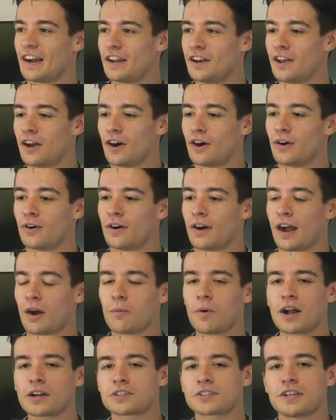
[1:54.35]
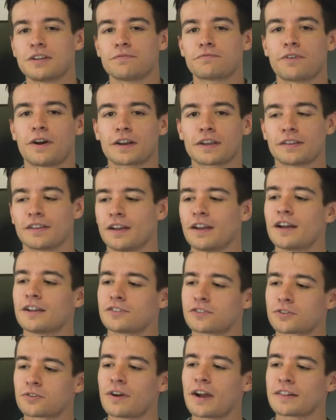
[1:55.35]
I know. I watched it. Fucking, I
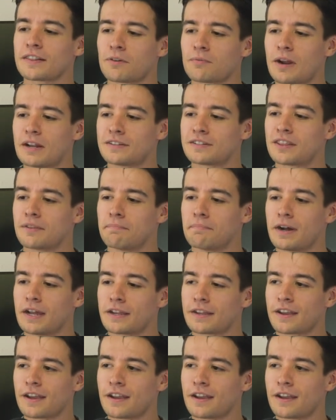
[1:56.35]
just cracked that right into the mic,